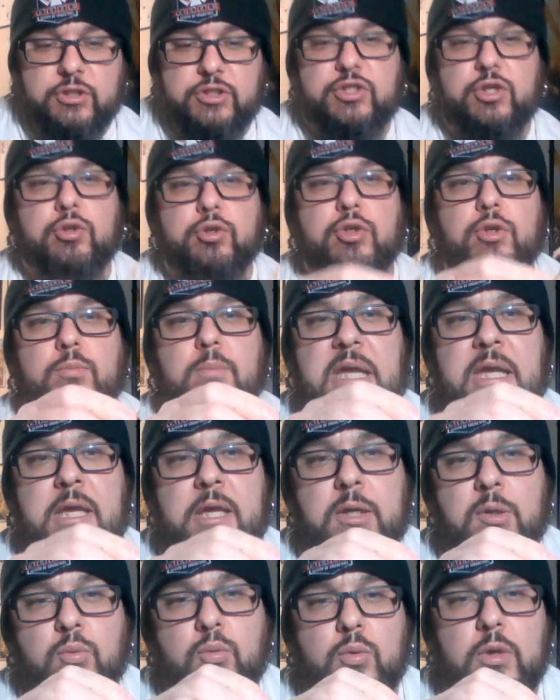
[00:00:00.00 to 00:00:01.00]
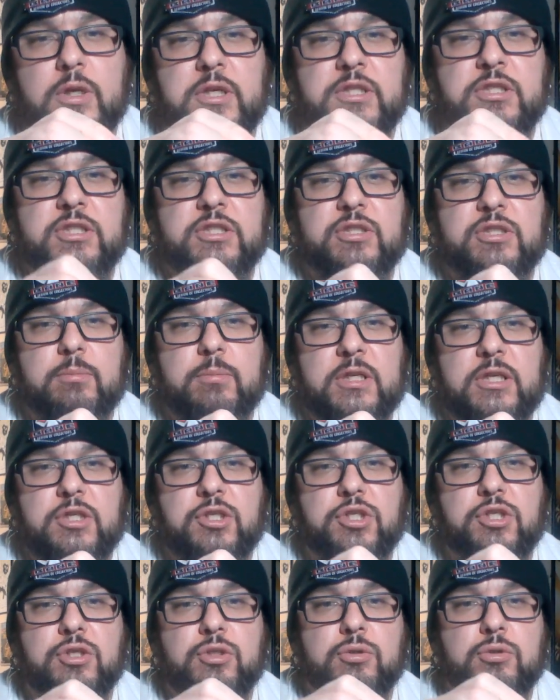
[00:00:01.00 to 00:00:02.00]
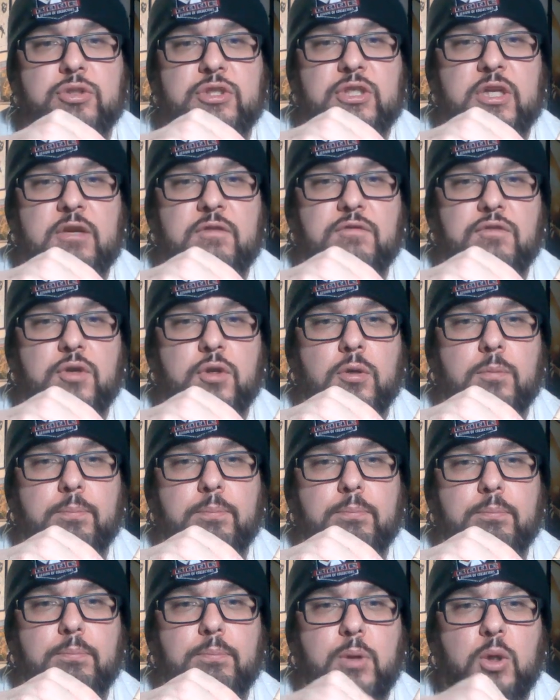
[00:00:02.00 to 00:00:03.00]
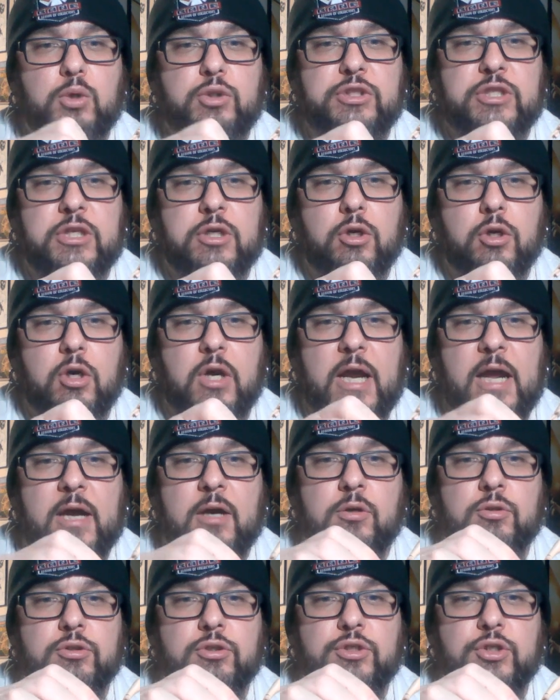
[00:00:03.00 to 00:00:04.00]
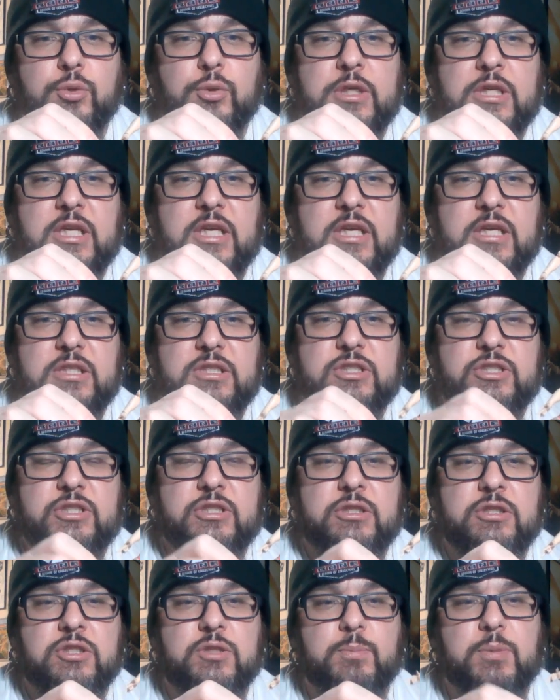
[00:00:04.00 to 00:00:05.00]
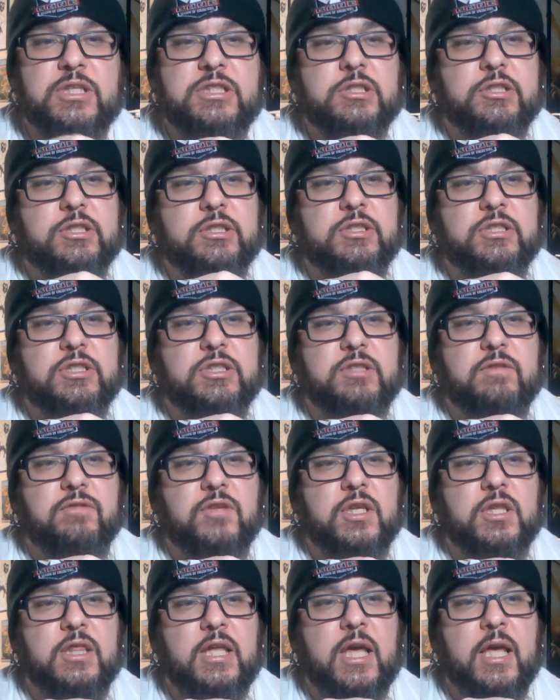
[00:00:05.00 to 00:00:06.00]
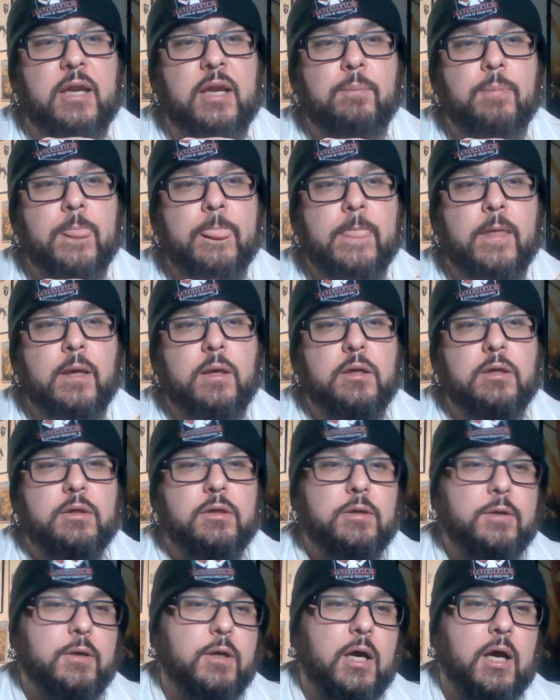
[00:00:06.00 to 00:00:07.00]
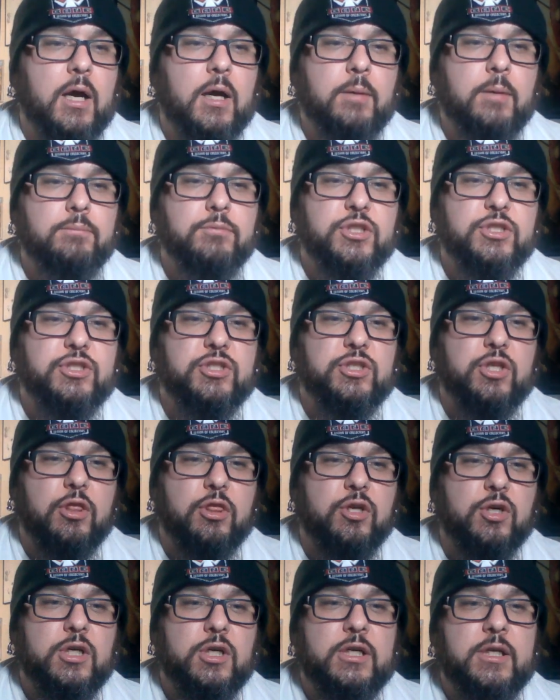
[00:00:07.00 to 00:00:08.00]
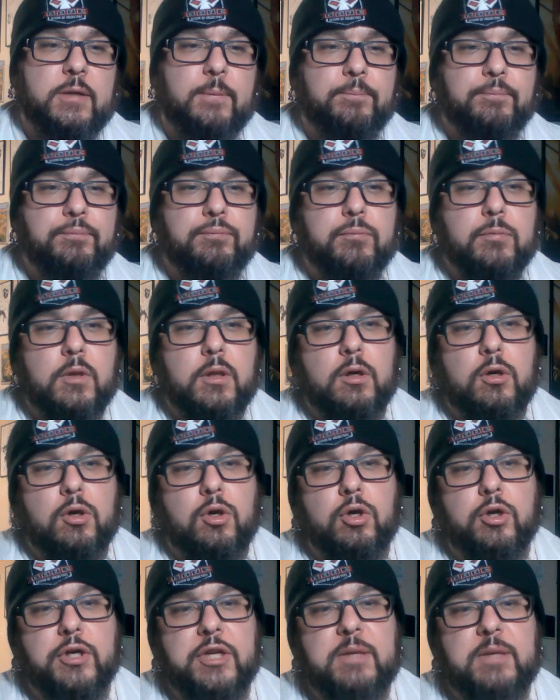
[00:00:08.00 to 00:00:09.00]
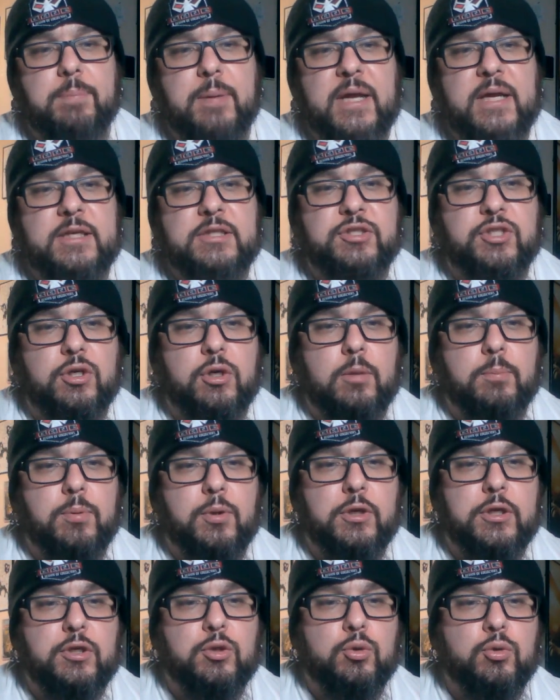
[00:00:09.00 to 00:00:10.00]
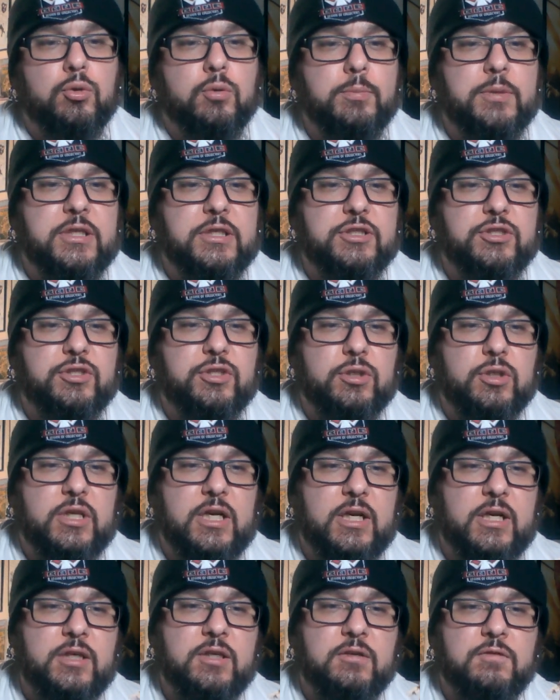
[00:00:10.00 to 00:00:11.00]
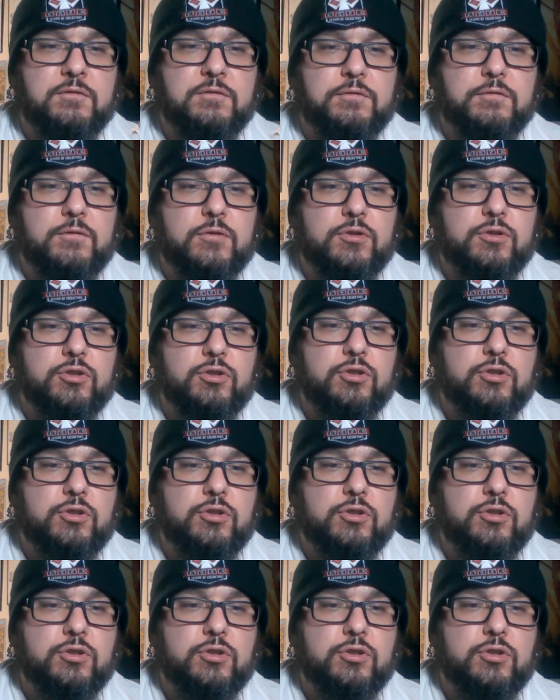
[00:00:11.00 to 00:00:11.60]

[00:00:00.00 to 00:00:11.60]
So you may run into some issues if you're posing her out and doing kicks and splits and stuff like that. Just a thought. Her knee pads are pretty cool because they're kind of